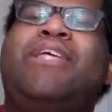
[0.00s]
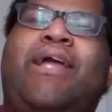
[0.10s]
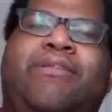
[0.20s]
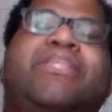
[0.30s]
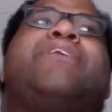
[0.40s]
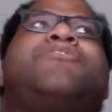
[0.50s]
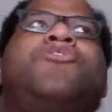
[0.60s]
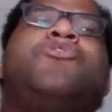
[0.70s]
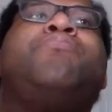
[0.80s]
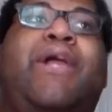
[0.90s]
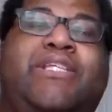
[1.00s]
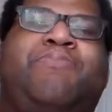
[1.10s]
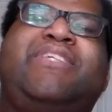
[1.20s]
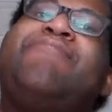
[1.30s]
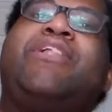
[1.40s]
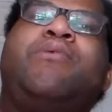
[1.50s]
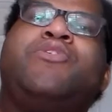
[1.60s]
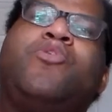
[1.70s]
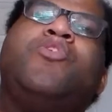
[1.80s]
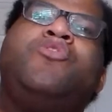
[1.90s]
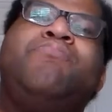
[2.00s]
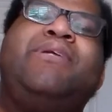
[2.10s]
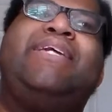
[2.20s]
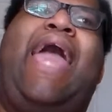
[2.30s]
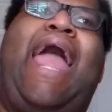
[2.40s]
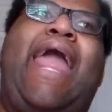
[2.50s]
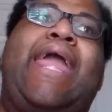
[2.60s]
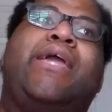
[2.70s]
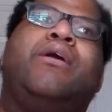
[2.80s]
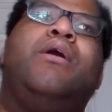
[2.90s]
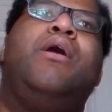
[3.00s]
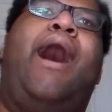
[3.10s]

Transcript: be like Dexter New Blood specifically was going to be a